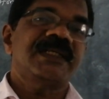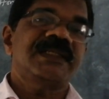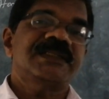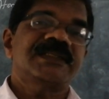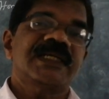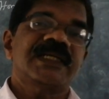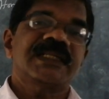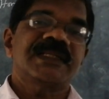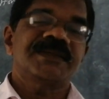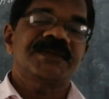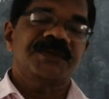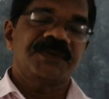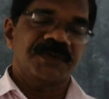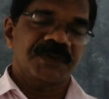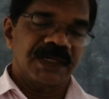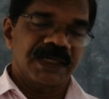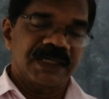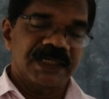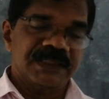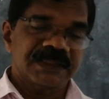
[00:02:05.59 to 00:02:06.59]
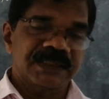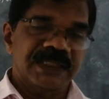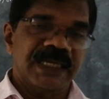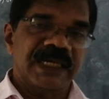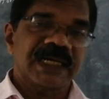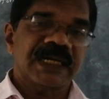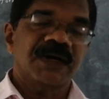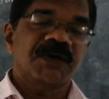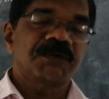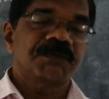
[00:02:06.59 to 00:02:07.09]
inside the nucleus,
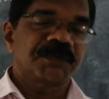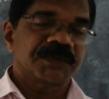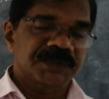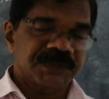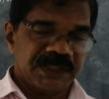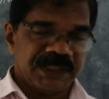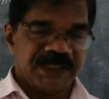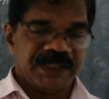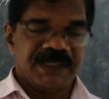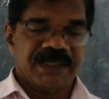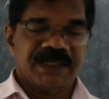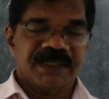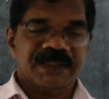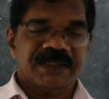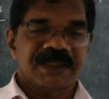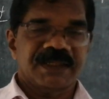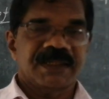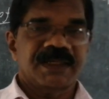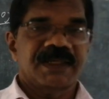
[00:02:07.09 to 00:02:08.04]
they have positive charge.